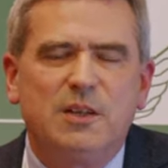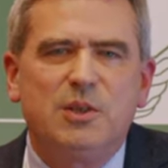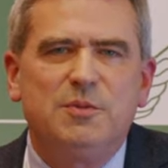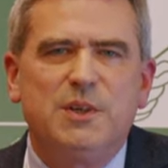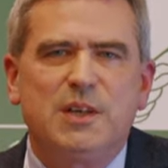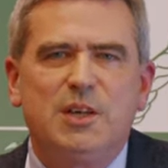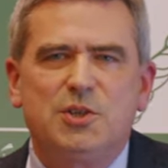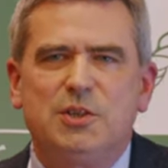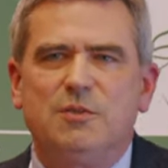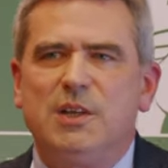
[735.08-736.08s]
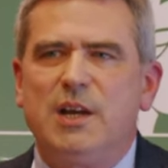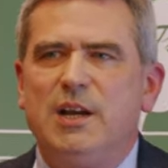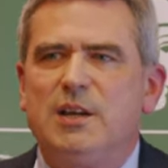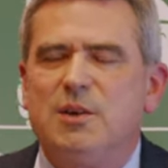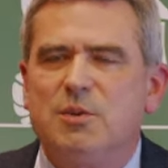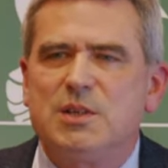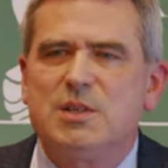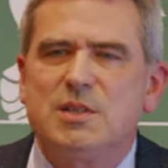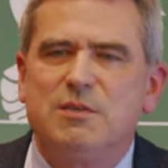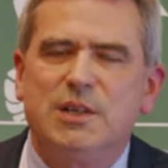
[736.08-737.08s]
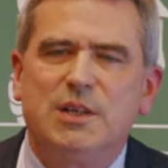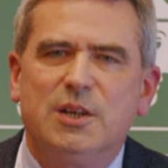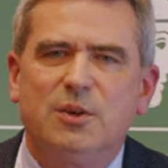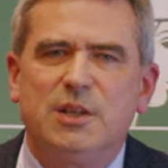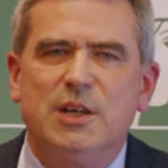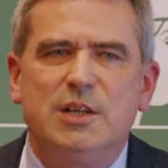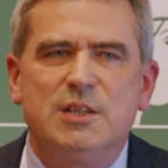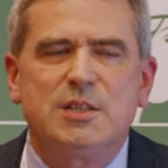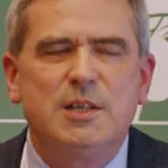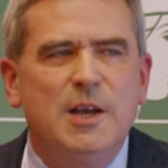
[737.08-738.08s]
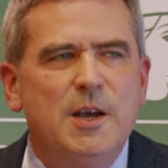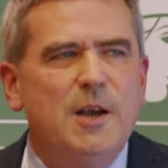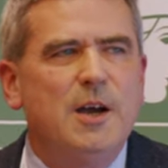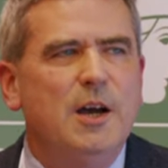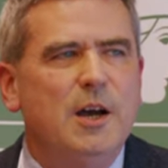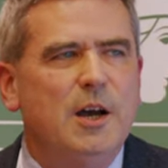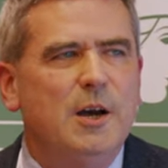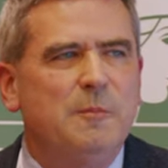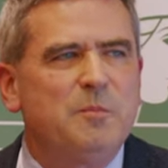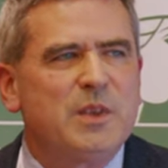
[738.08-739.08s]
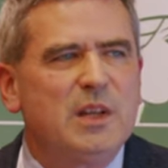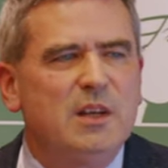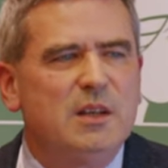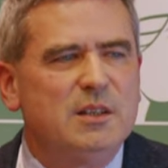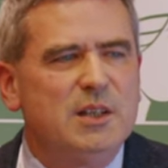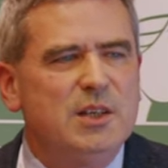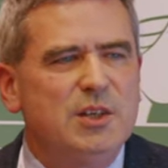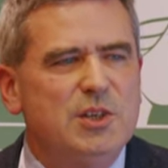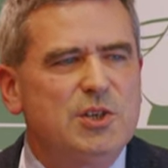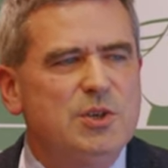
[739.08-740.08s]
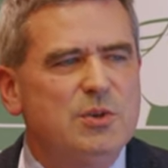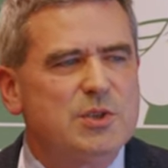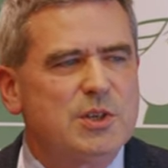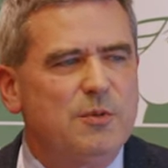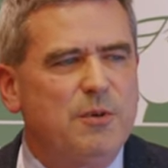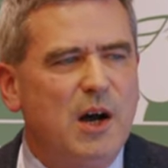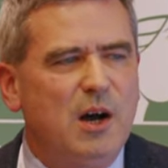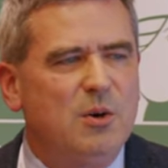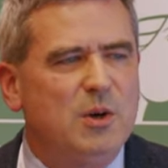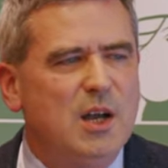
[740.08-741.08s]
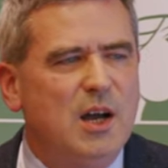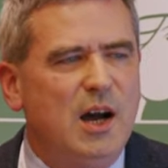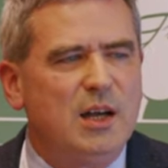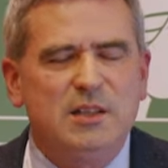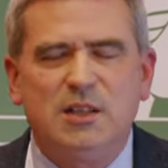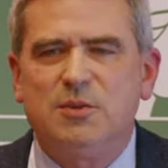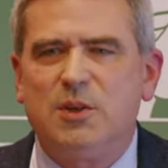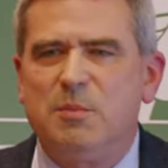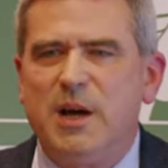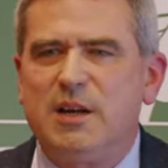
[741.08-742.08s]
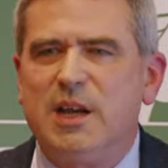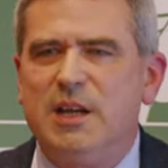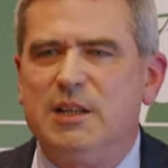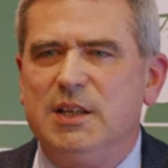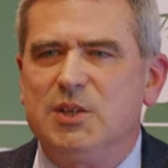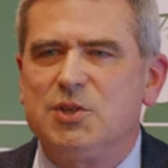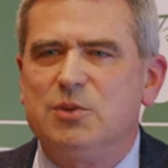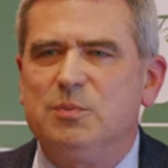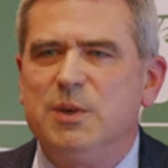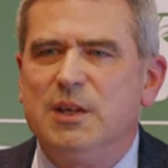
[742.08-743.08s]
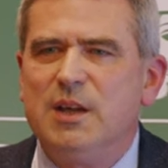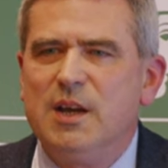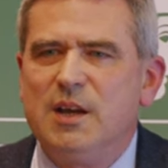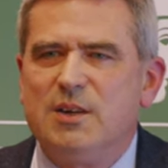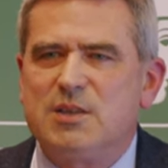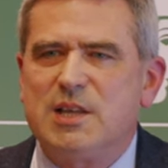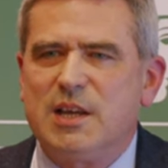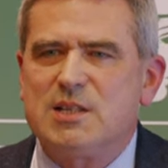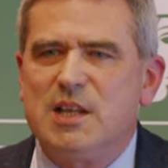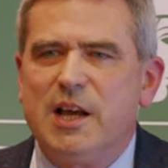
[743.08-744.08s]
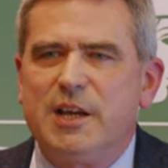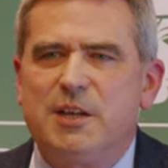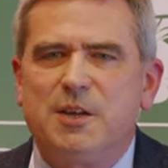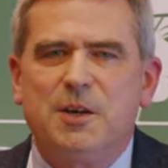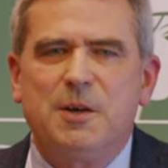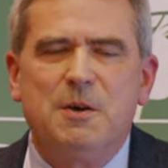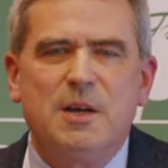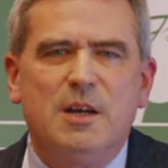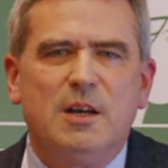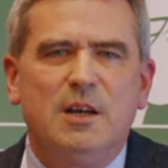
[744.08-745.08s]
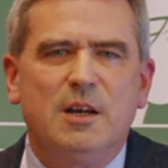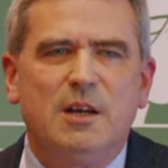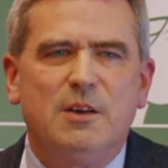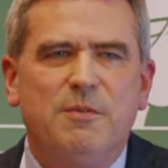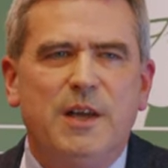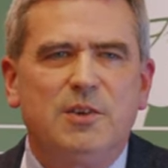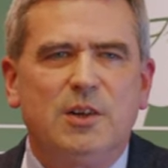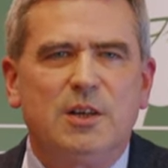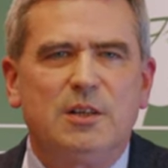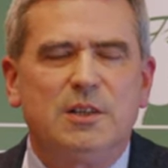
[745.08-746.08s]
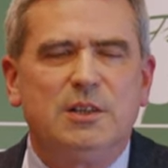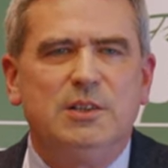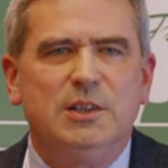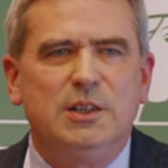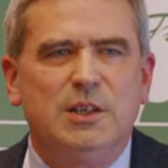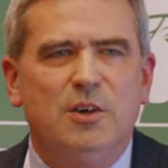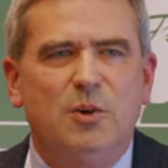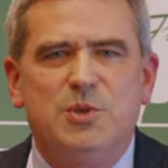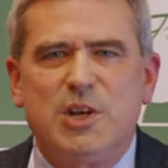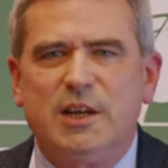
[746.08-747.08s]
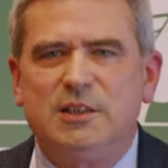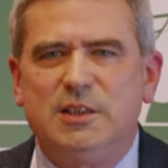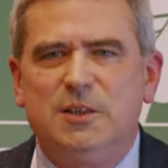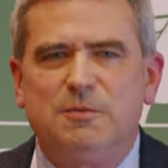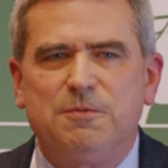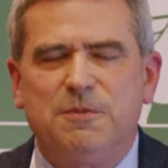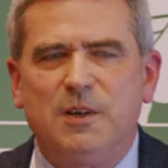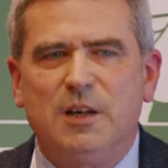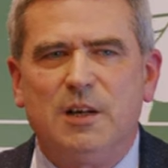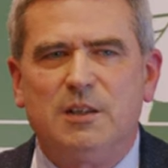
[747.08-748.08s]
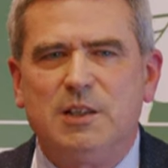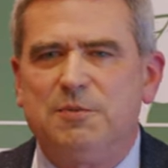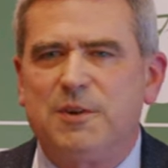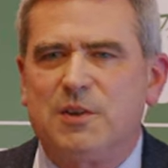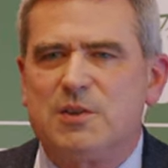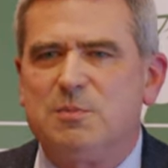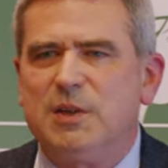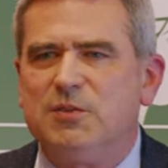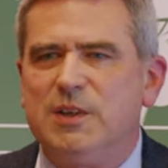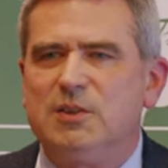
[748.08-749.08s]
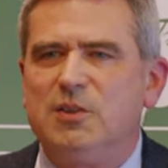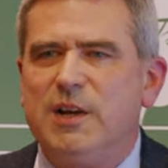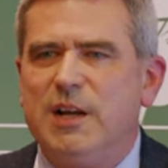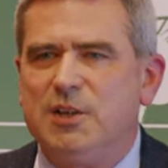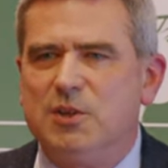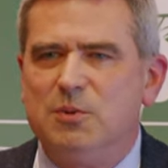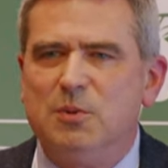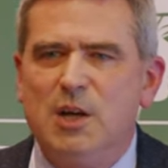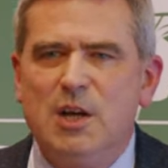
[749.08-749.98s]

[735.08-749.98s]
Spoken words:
the codification of the Hungarian civil code is the issues of how unequal bargaining should be assessed, like whether the objective difference between the value